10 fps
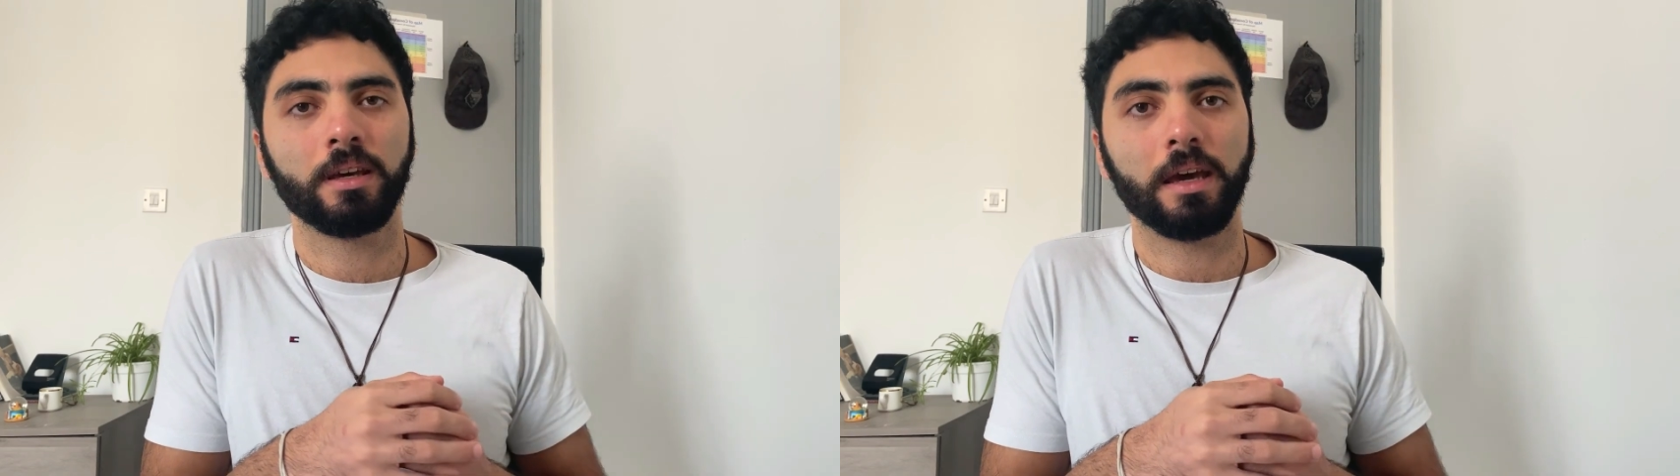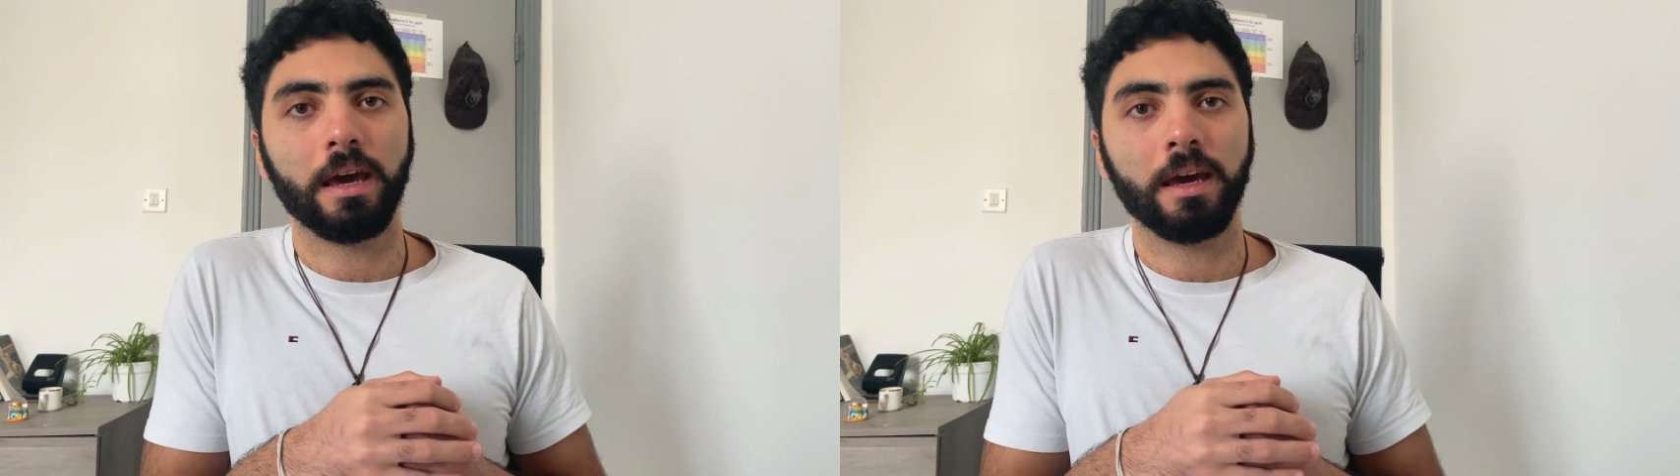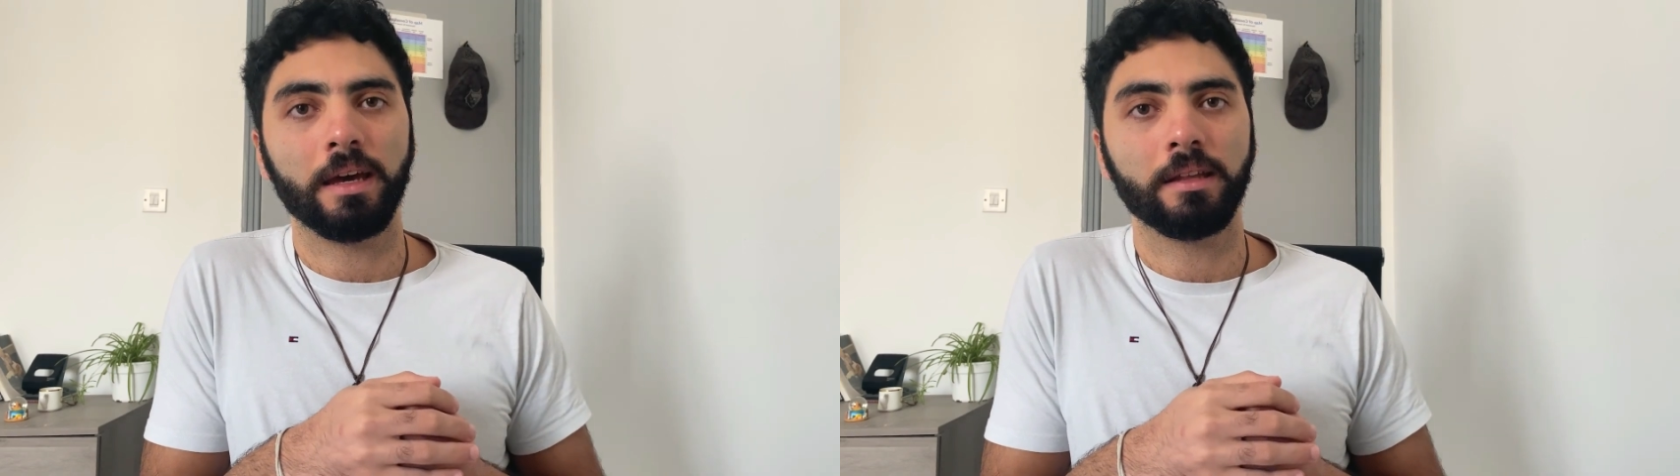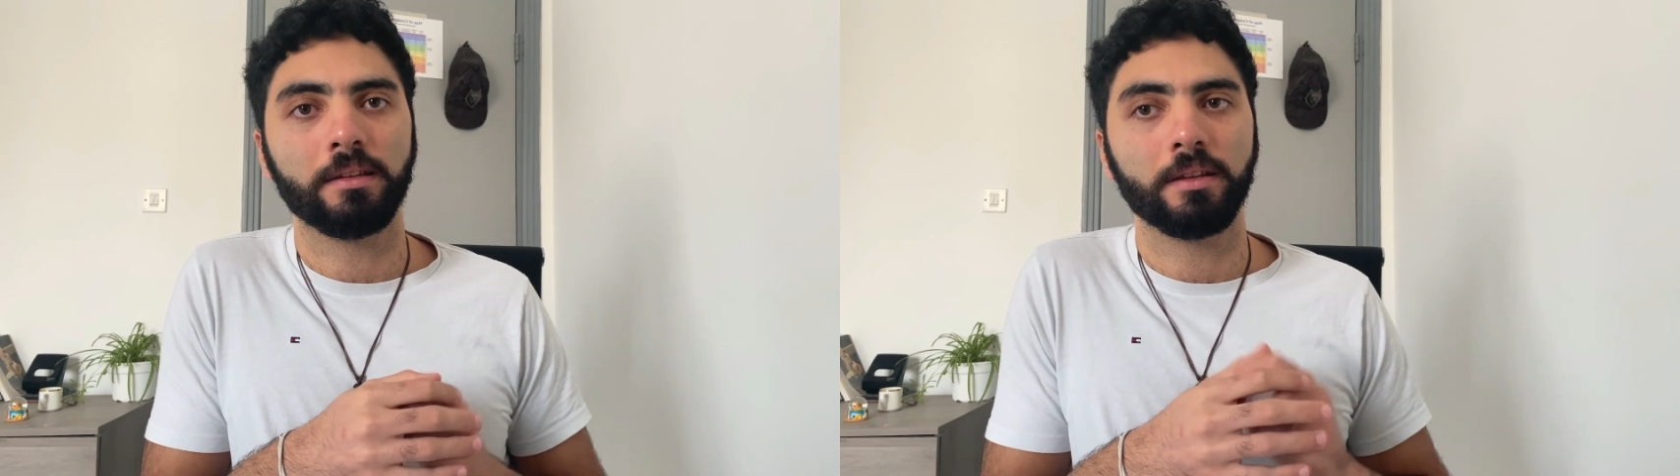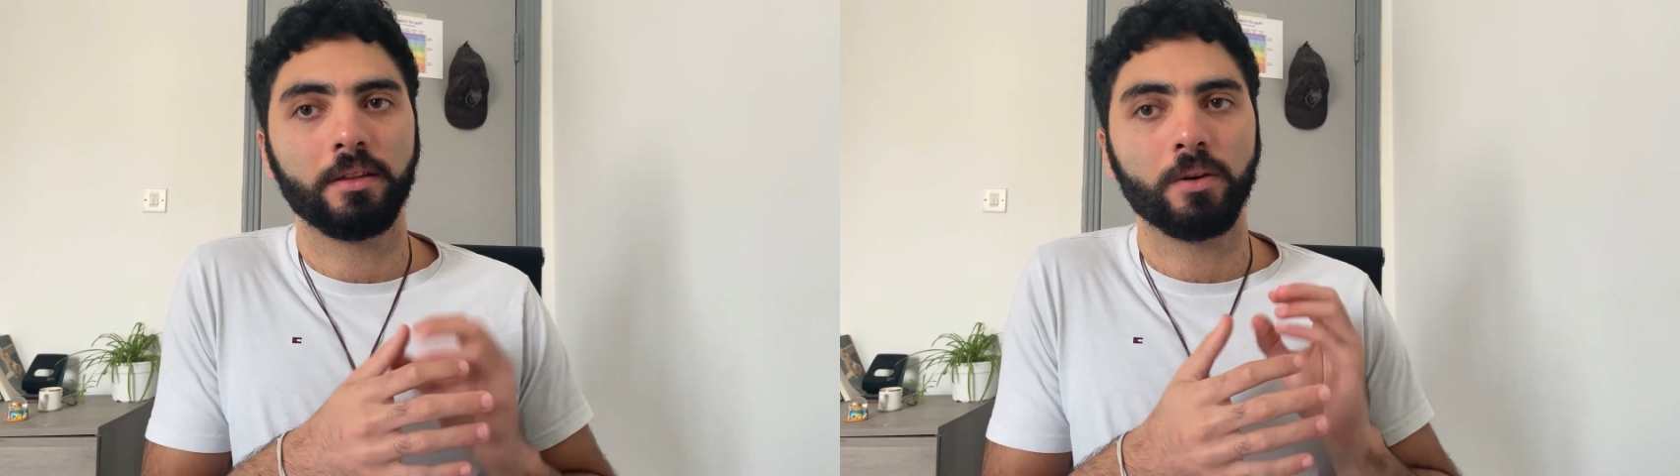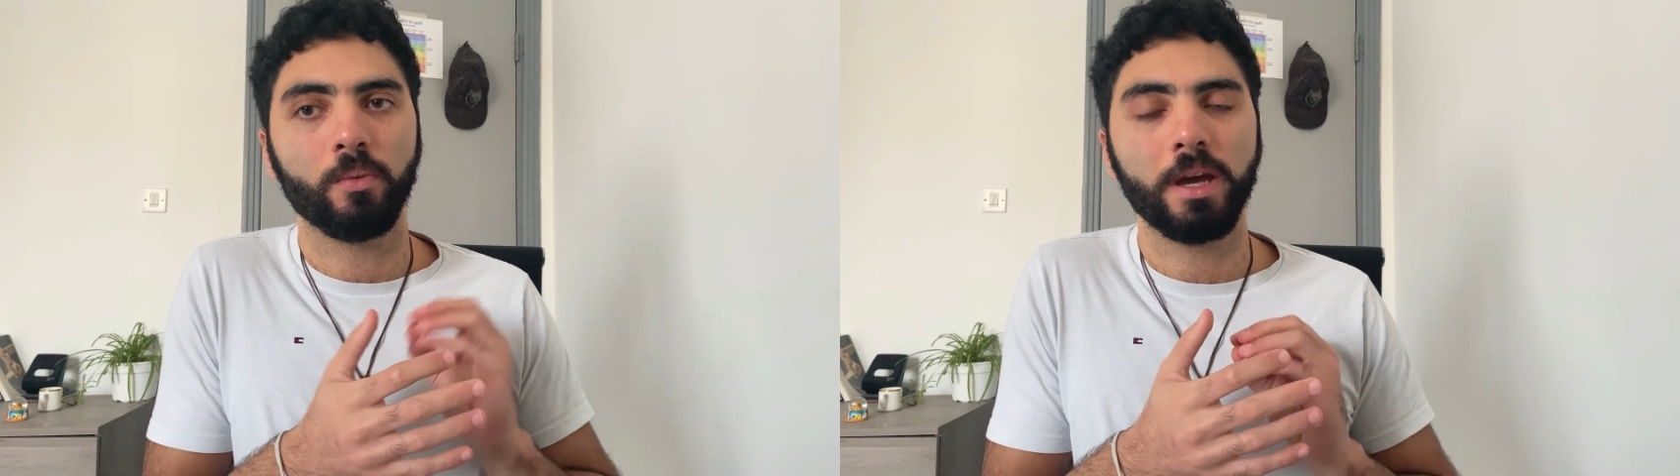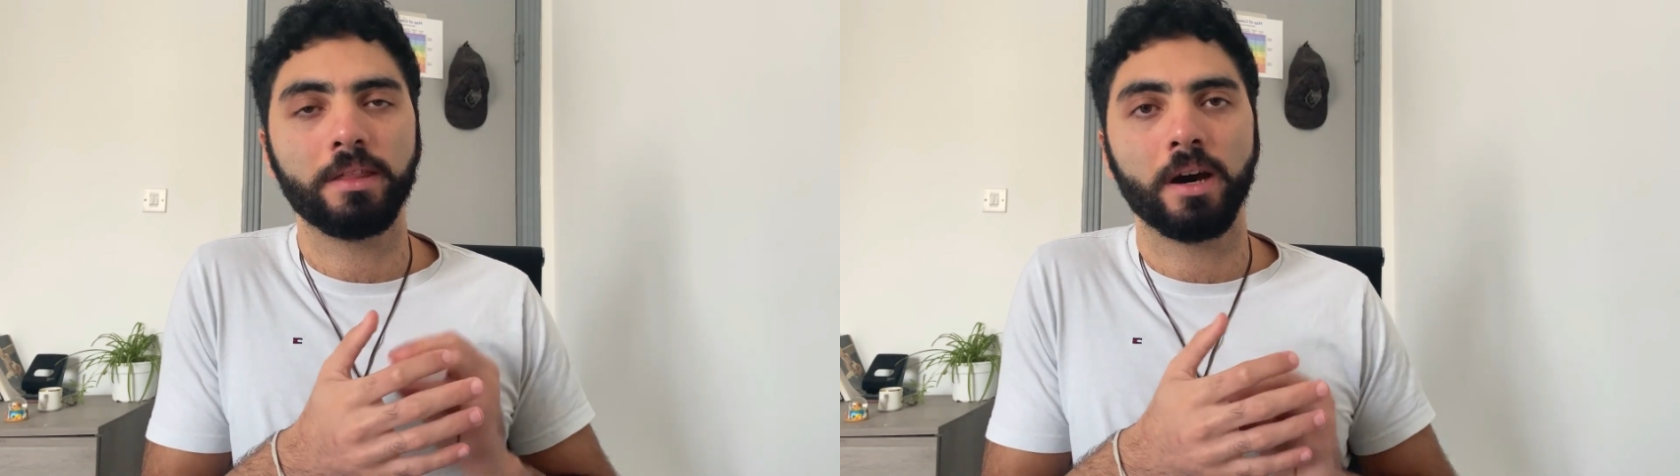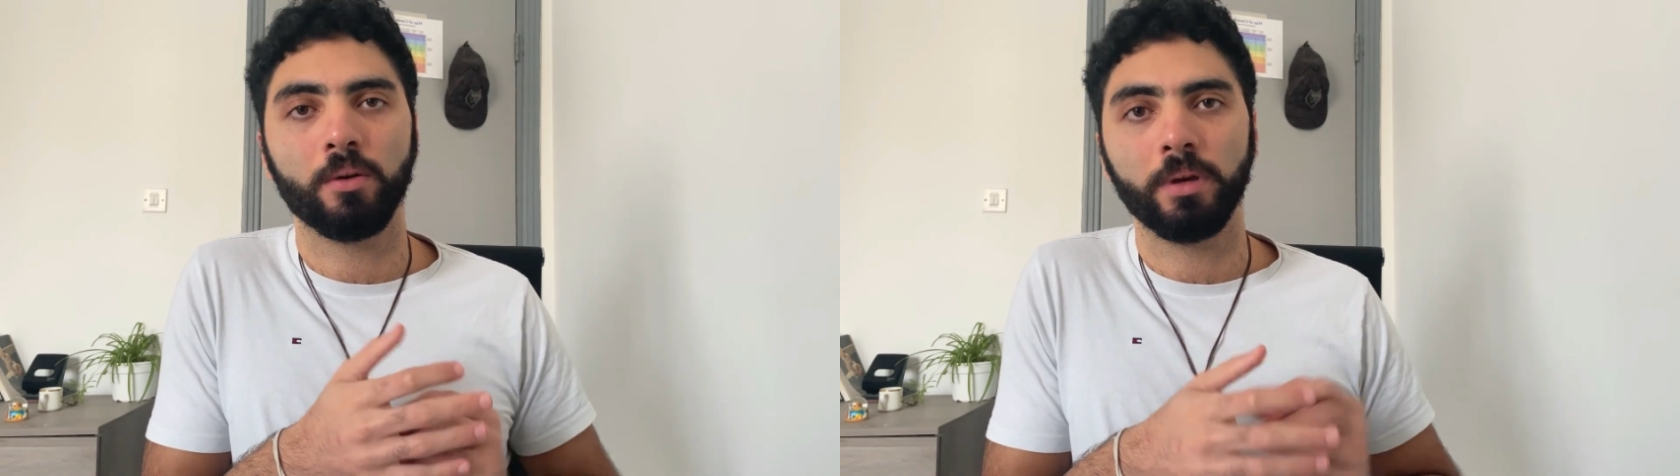and the way
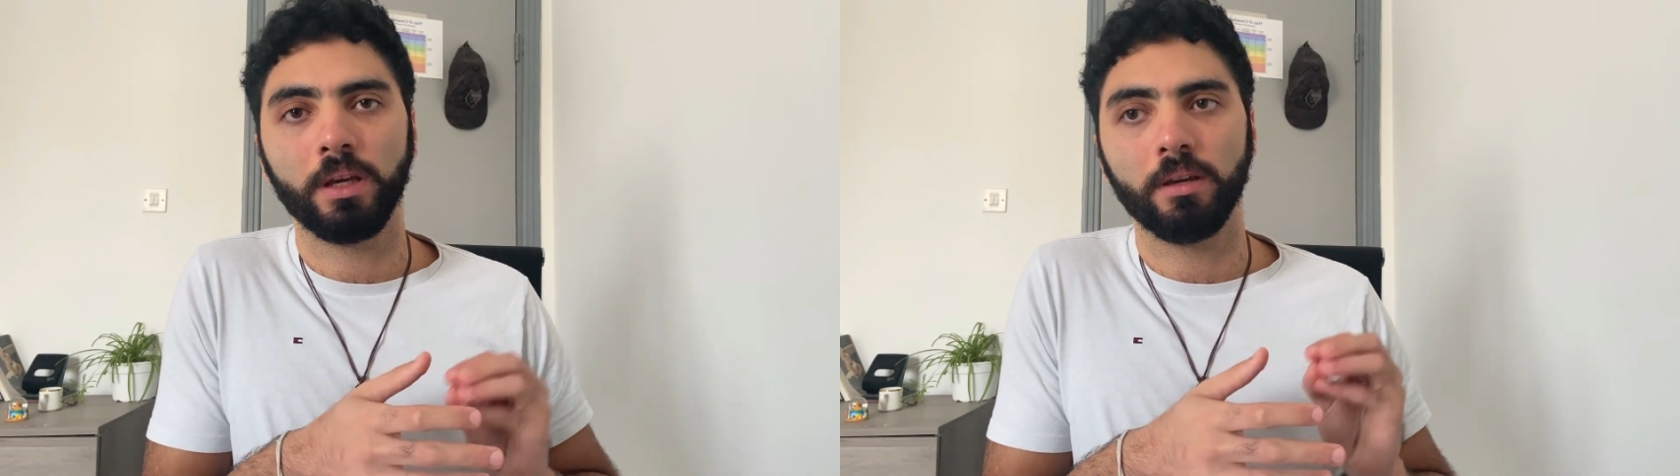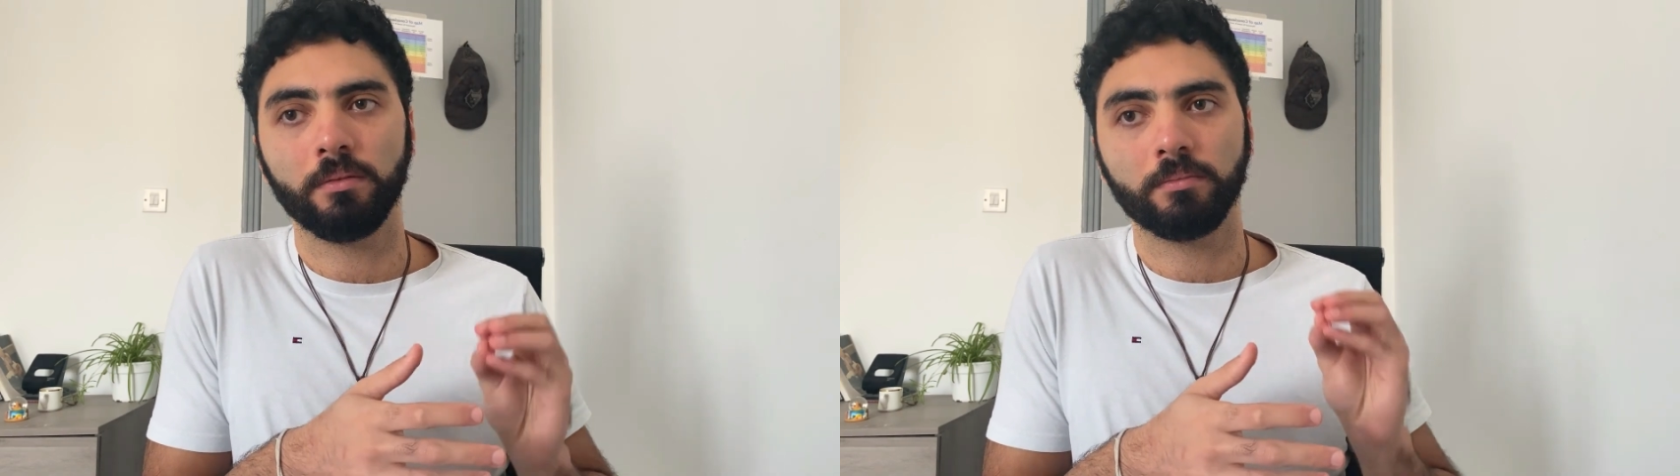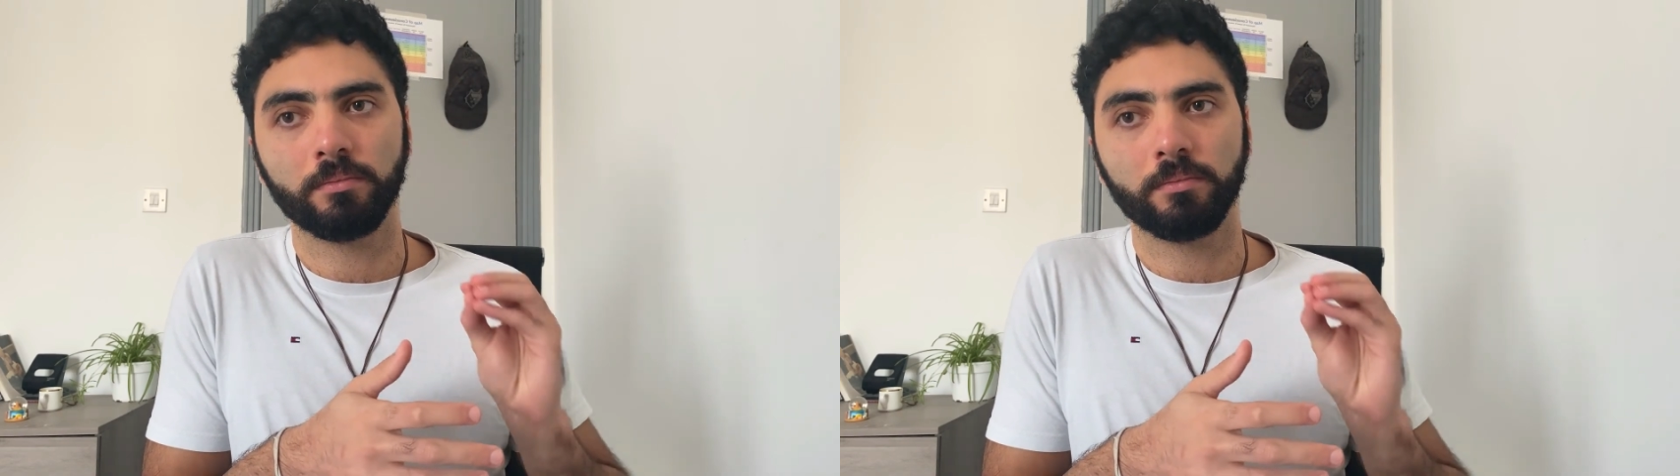that we